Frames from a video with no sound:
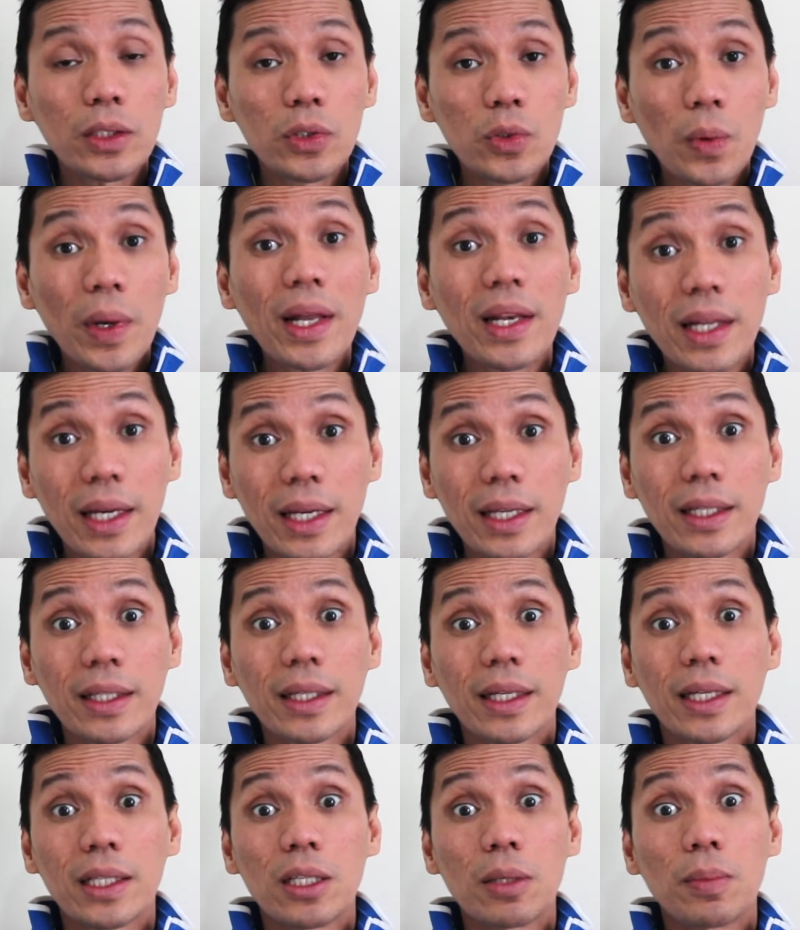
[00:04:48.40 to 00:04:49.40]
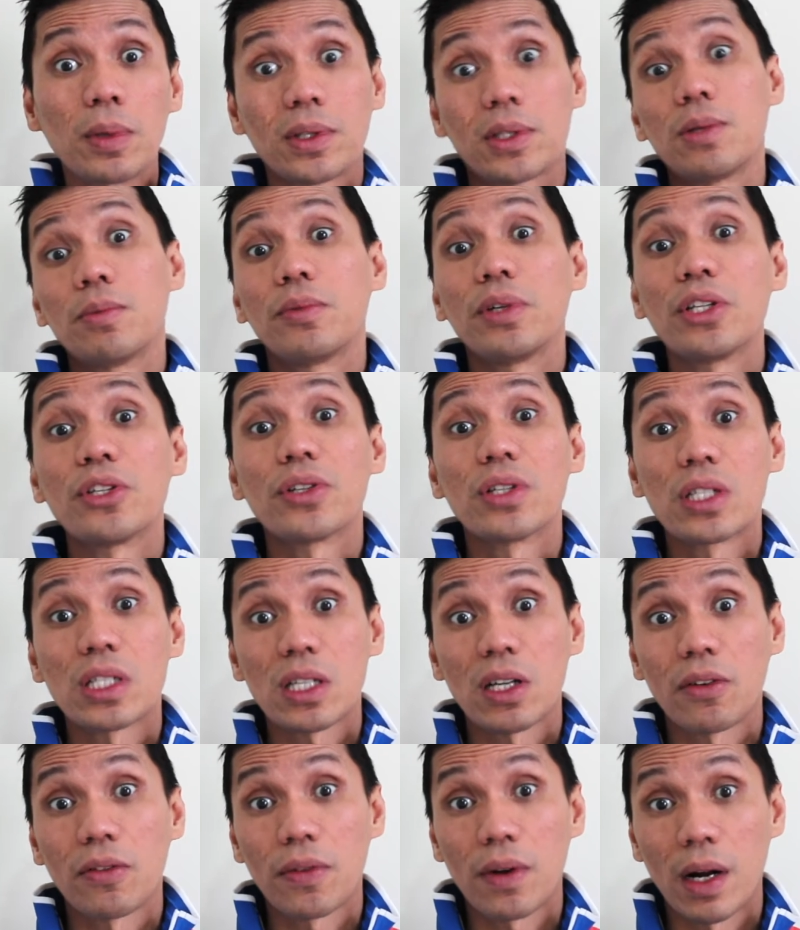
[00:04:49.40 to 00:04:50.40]
dwelling in the bottom
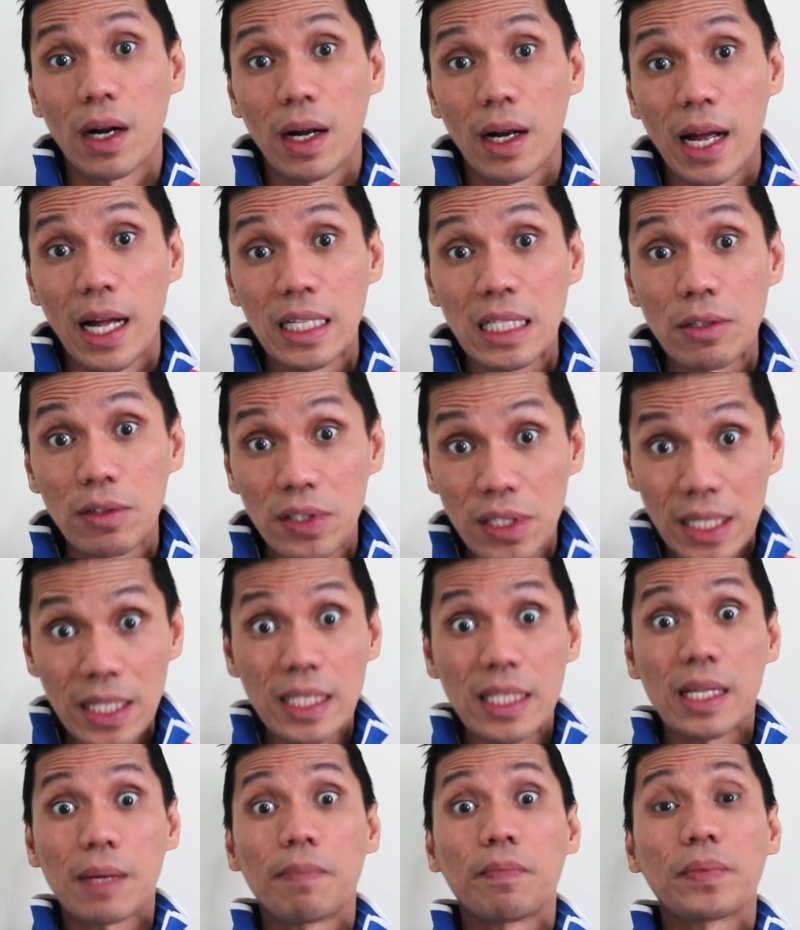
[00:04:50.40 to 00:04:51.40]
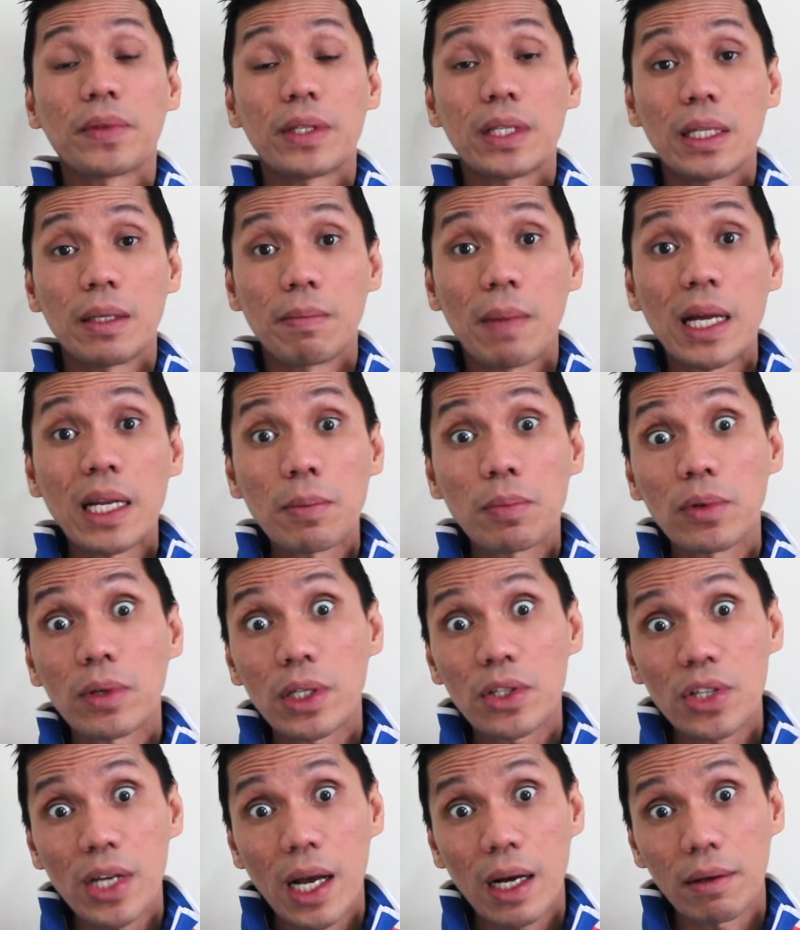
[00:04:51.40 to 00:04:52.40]
regions of our astral system, the
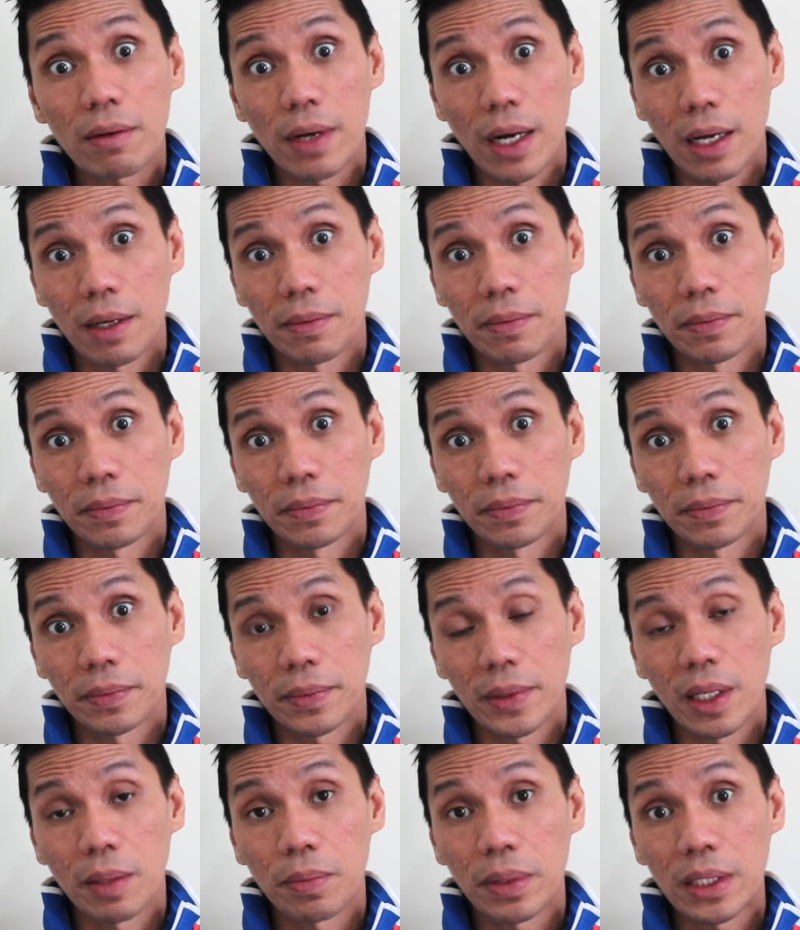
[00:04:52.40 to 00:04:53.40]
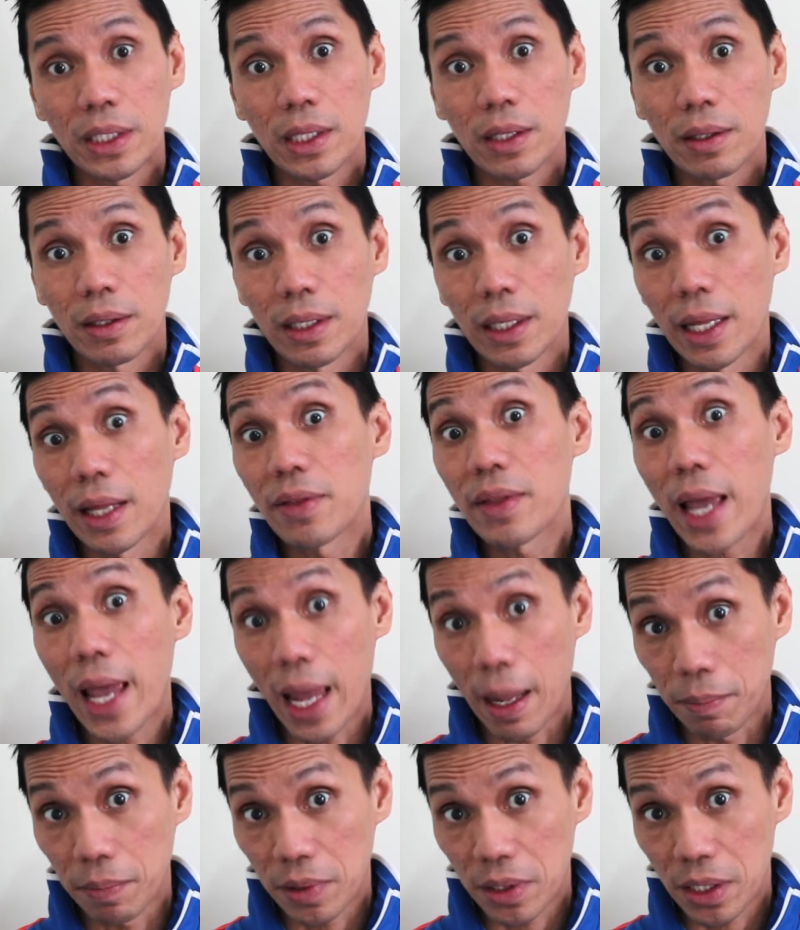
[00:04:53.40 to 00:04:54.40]
Manipura Chakra, particularly in the
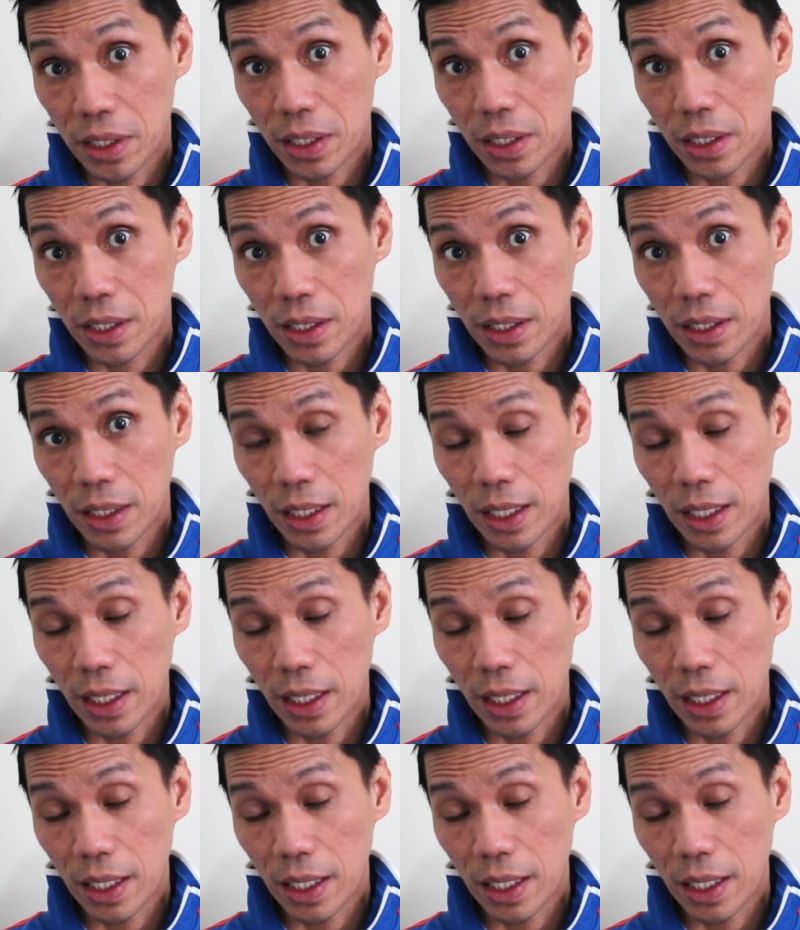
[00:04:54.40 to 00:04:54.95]
hips.